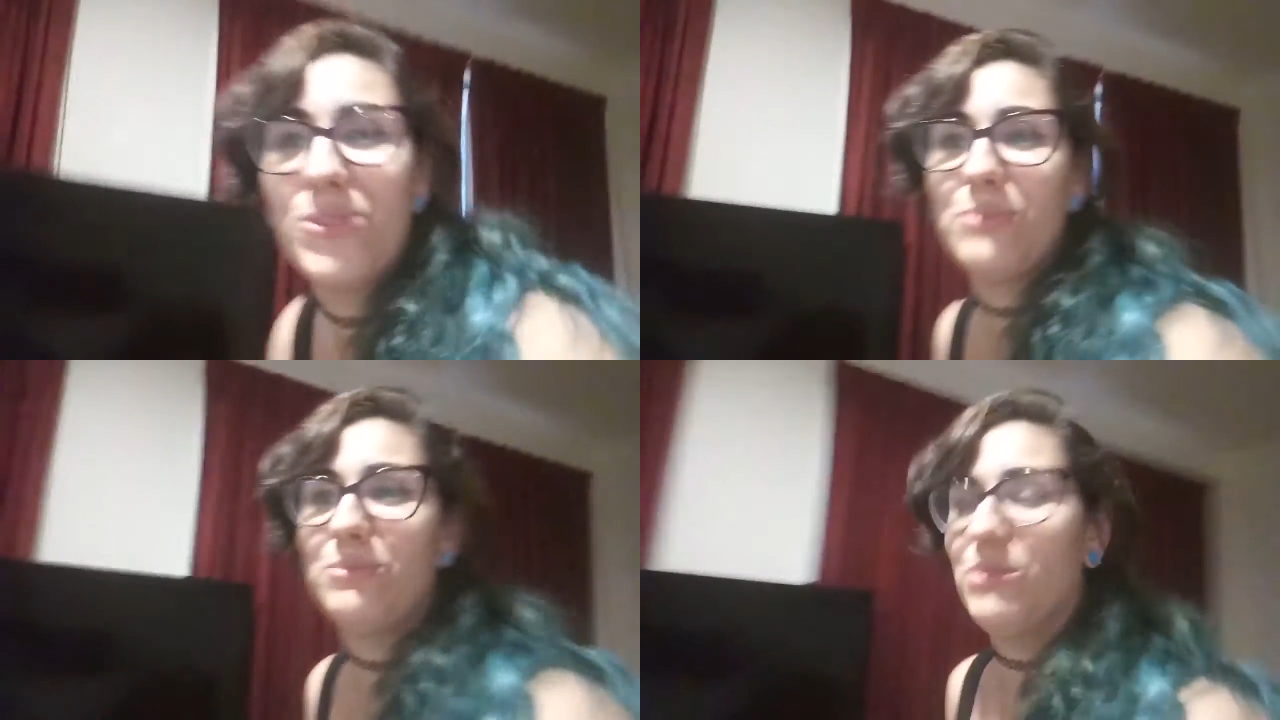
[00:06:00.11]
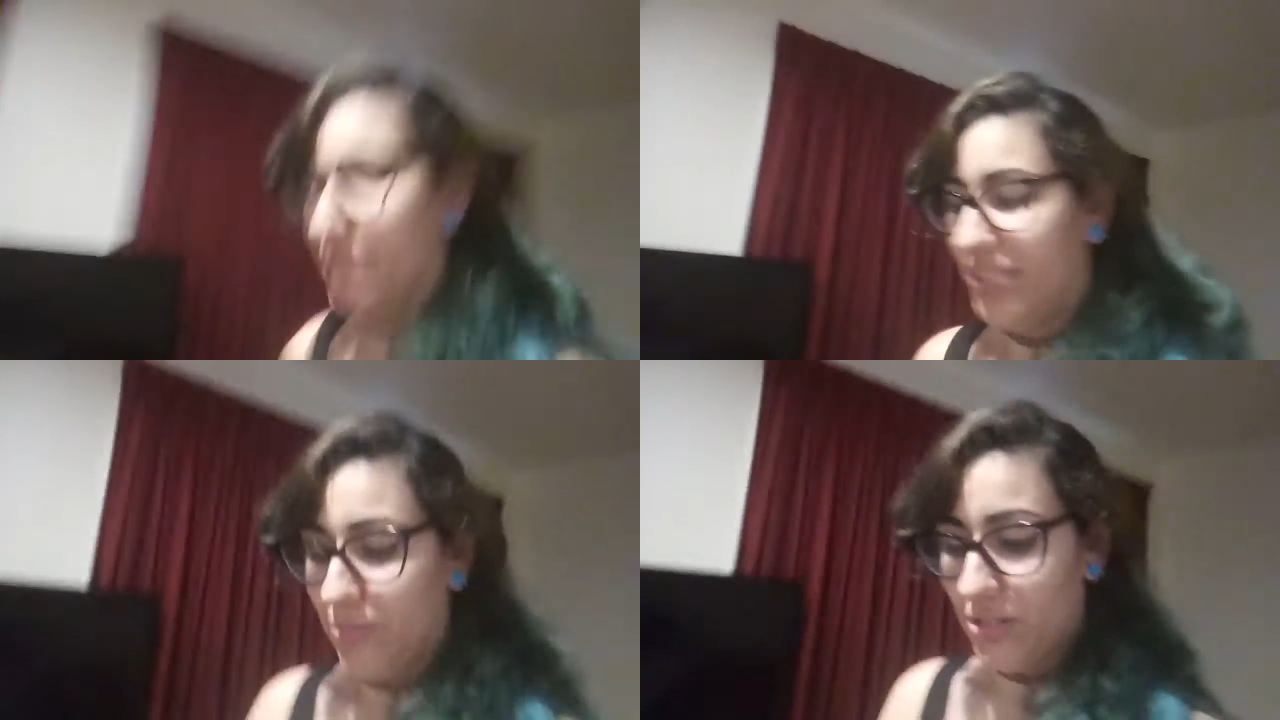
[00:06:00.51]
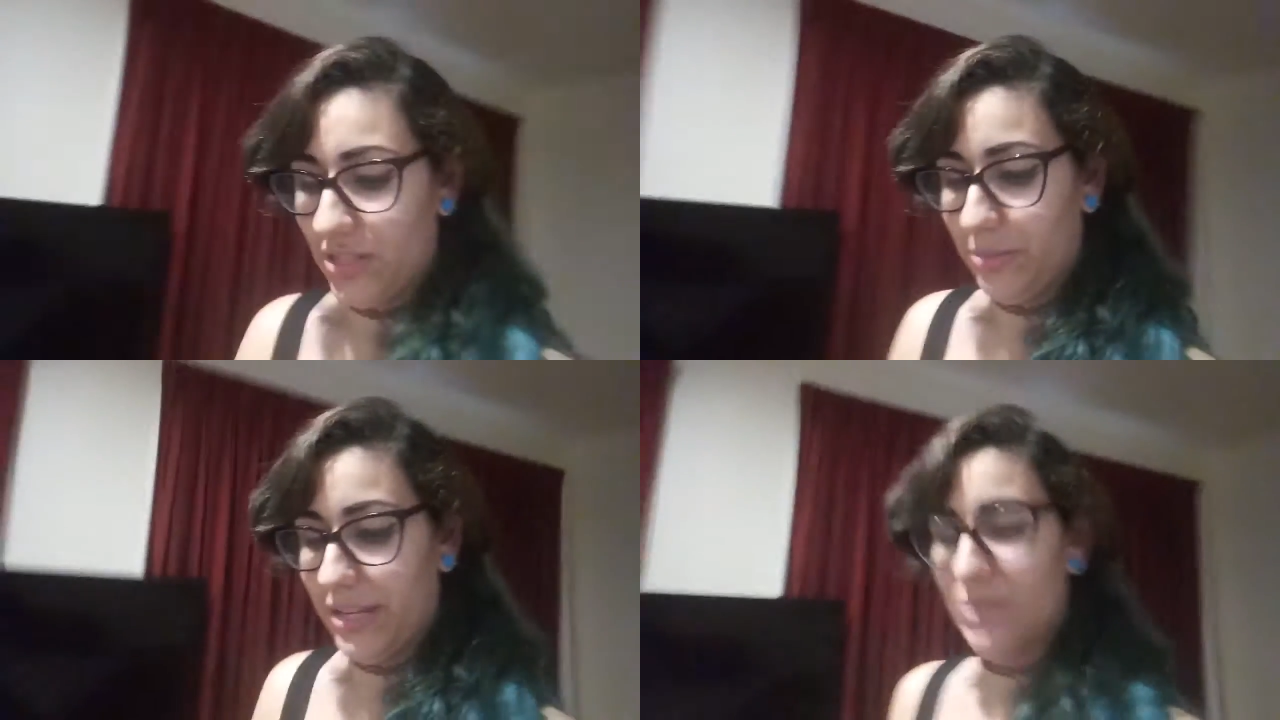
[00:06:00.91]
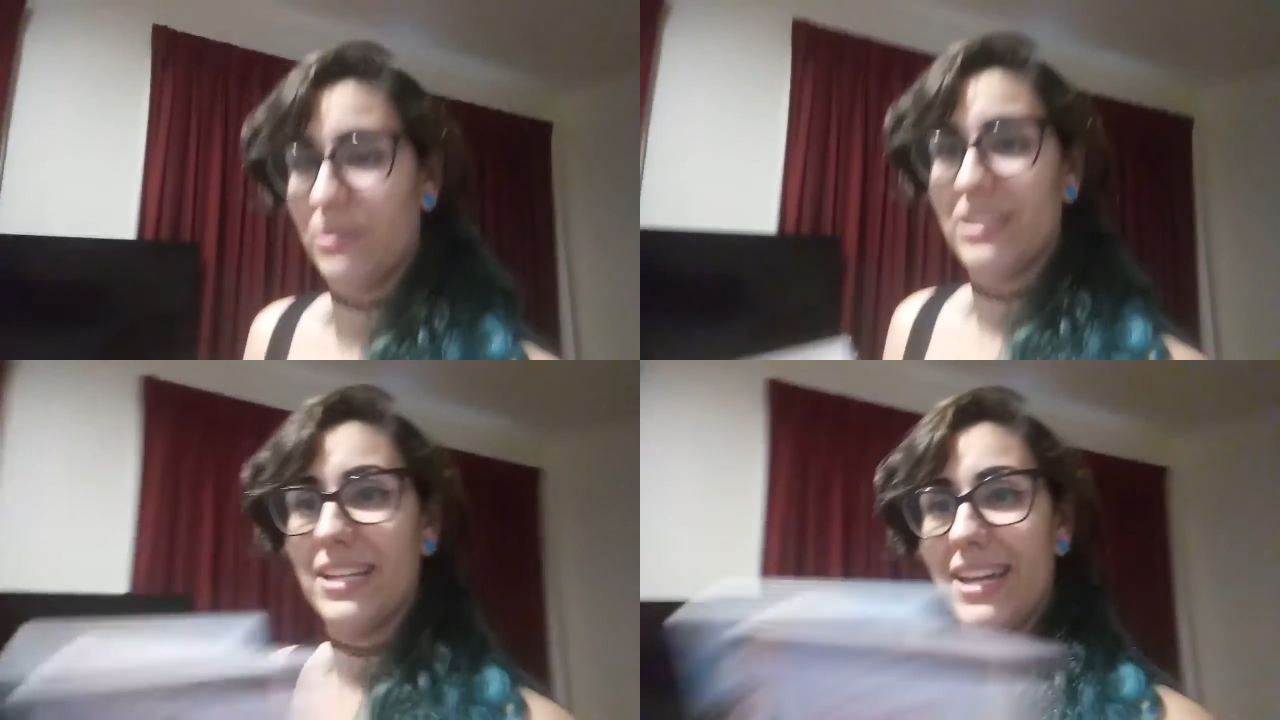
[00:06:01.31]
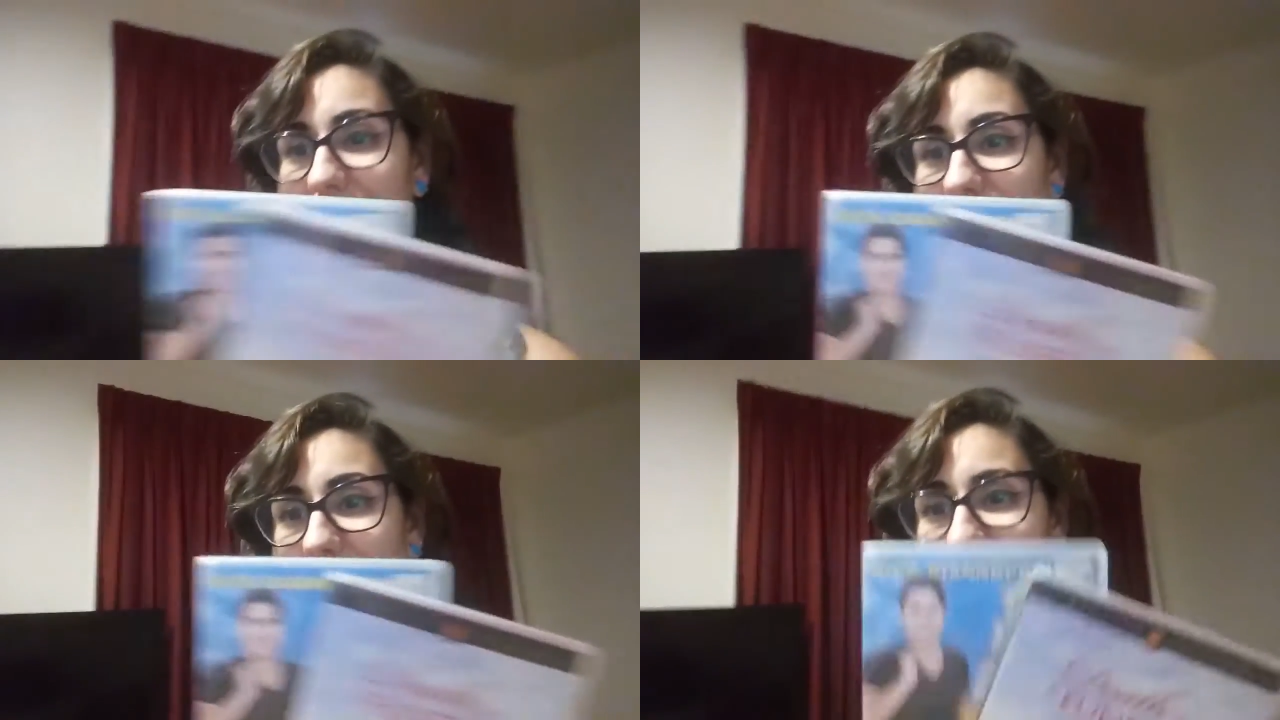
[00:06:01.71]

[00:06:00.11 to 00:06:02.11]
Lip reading: from reception at the place we're staying. We